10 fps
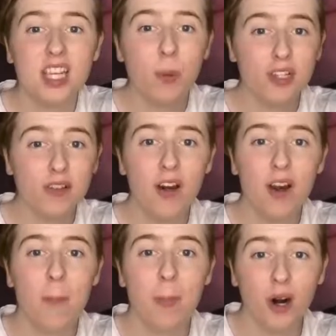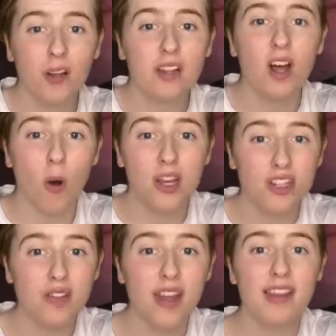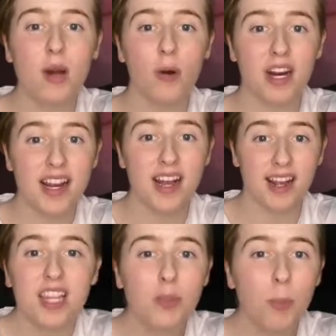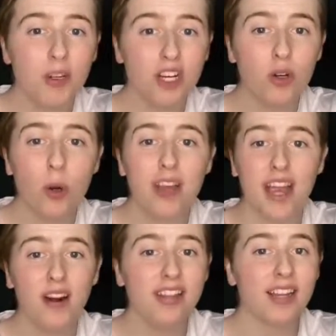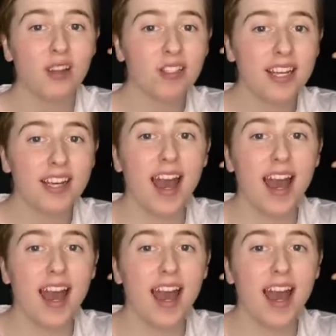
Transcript: person found a pearl in the oyster that they were eating. This person grew a carrot that looks like a